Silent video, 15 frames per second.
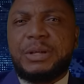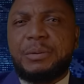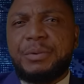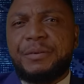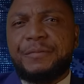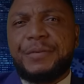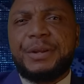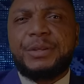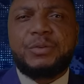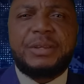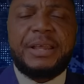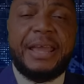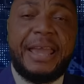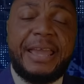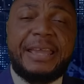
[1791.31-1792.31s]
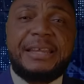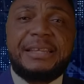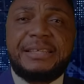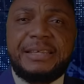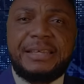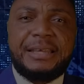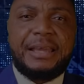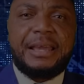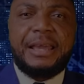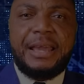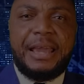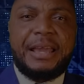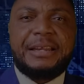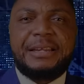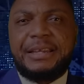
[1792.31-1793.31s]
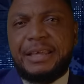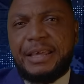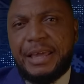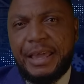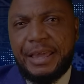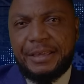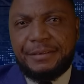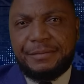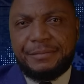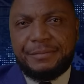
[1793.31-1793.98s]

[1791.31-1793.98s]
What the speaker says: I'm referring to the ANC and DA.